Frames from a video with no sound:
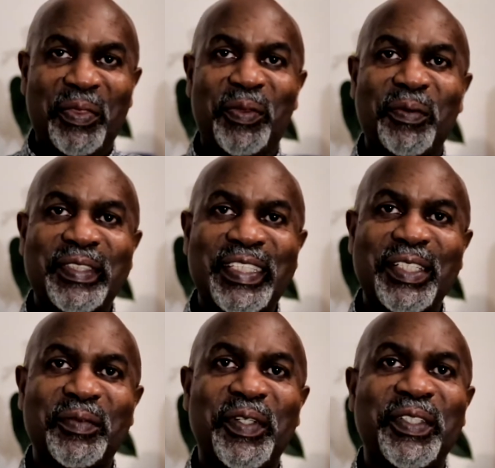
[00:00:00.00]
Those
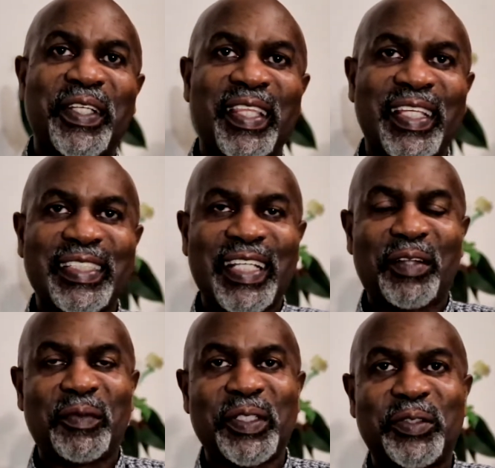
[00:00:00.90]
things were just things
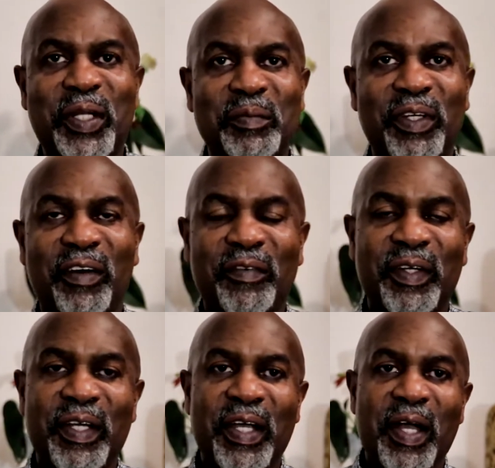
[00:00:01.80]
that we dreamt of.
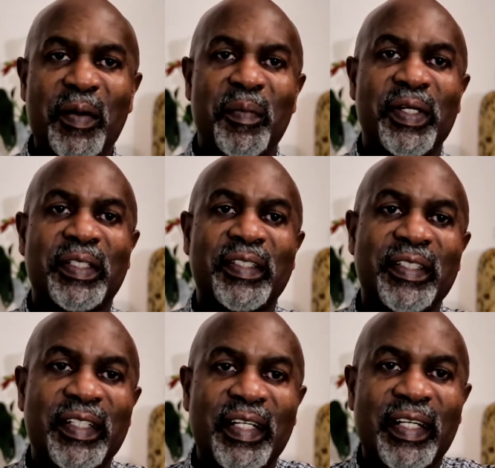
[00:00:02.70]
But
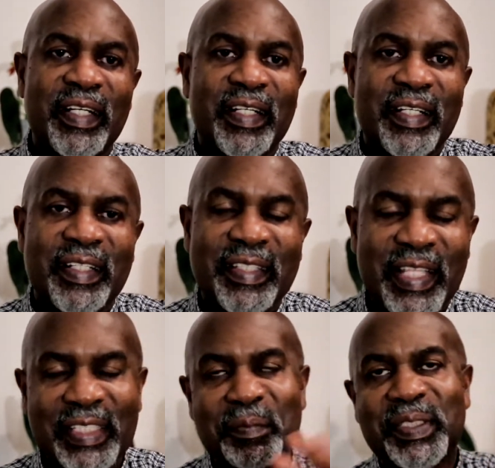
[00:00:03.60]

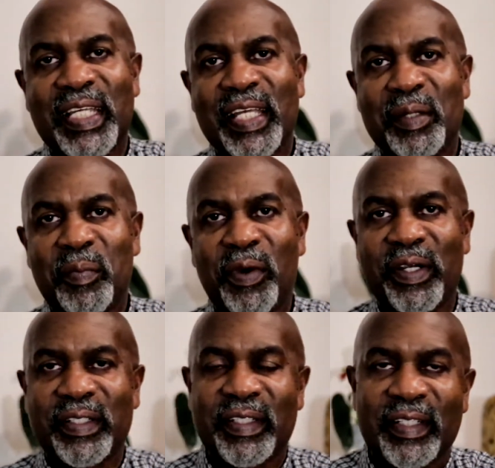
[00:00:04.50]
that's beside the
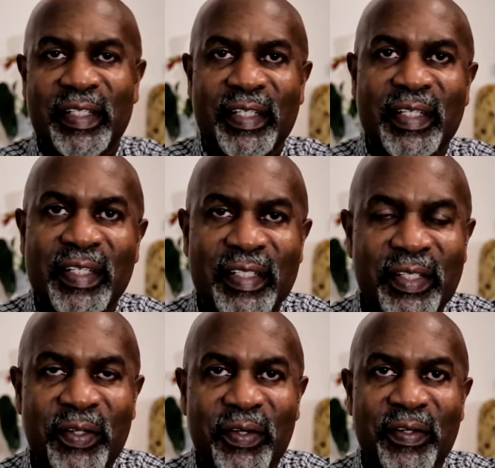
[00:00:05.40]
point,
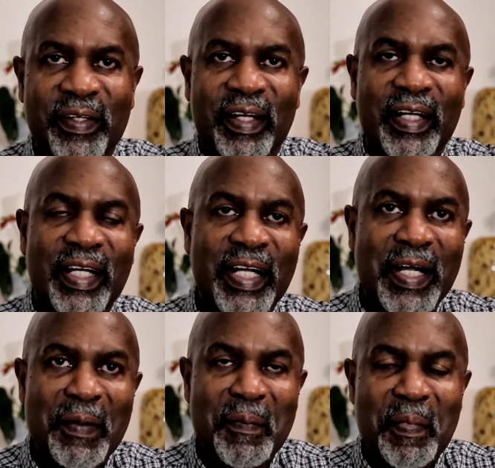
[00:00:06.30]
you know.
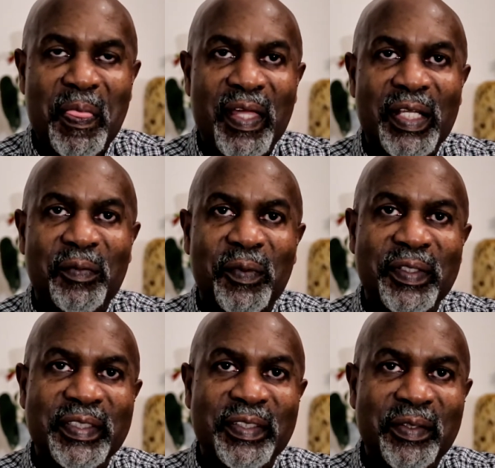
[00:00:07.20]
It
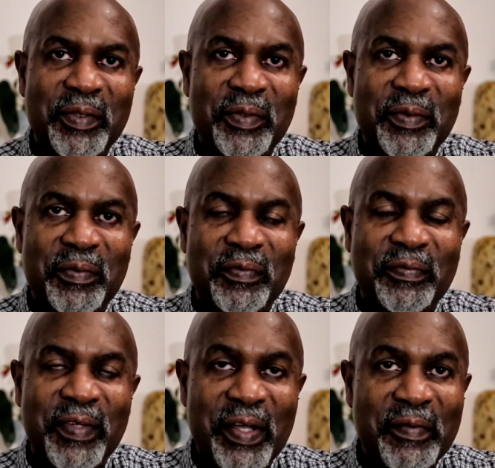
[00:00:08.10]
was
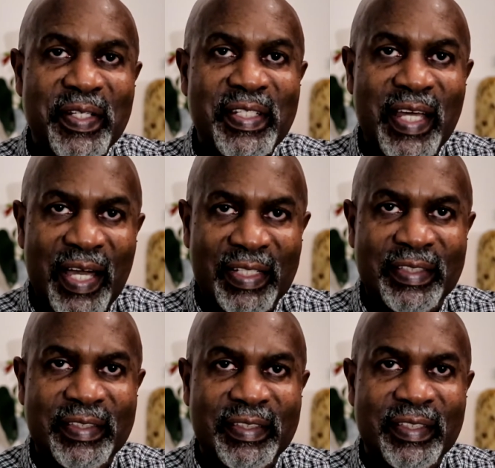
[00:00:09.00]
very
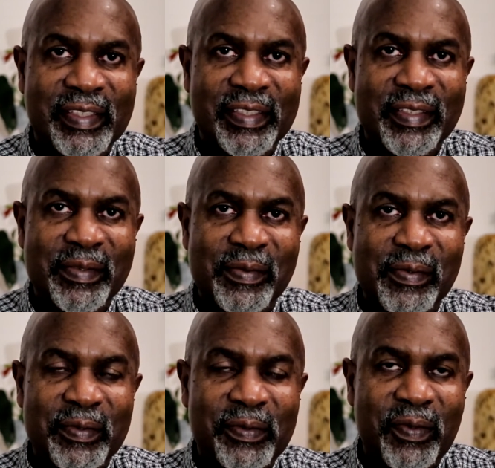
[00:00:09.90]
nice
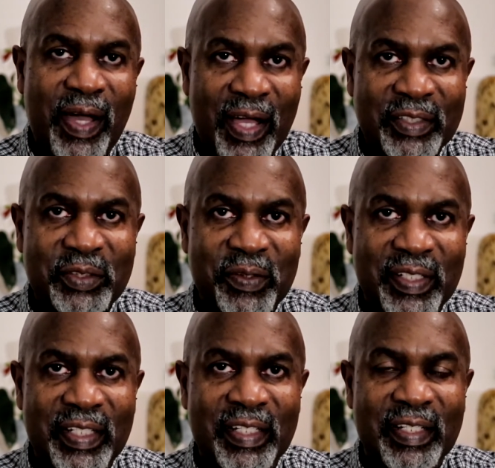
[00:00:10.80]
to
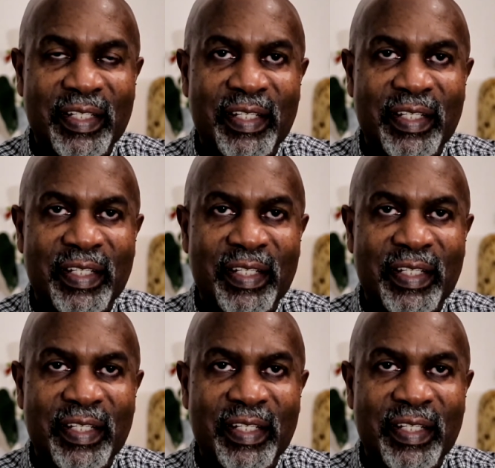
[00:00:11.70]
actually